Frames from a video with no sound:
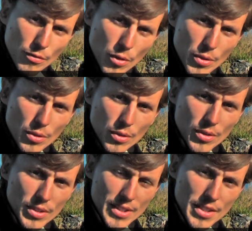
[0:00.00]
for
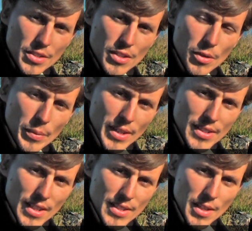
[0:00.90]
your digiscoping
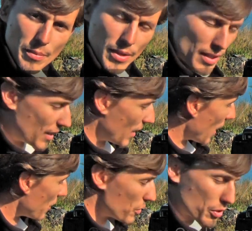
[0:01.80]
setup,
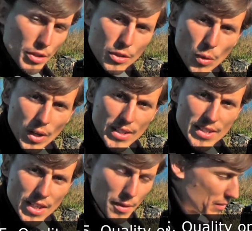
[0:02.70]
and use good quality